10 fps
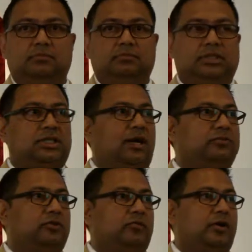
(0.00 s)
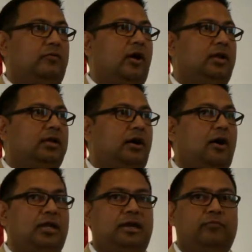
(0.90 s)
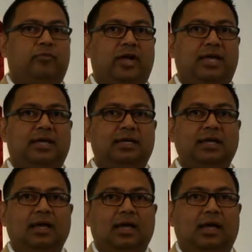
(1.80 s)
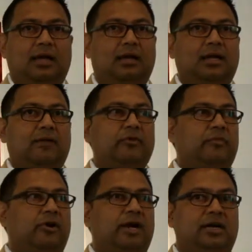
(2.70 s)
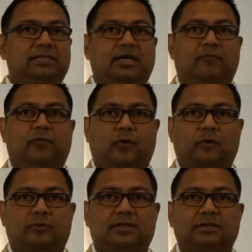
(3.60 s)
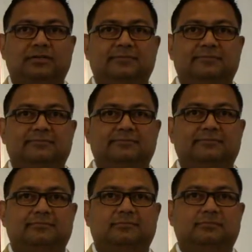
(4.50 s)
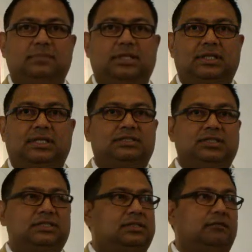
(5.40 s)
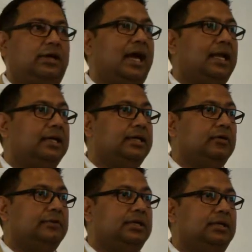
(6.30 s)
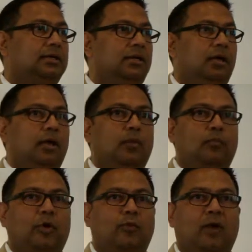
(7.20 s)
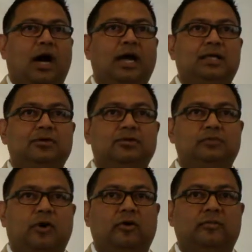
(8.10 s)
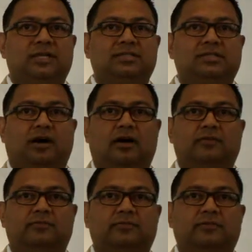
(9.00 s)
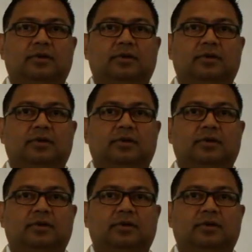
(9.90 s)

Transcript: Because I'm sure we have all have prayed, and not every prayer has come forward. That's just the reality of it. But why those moments of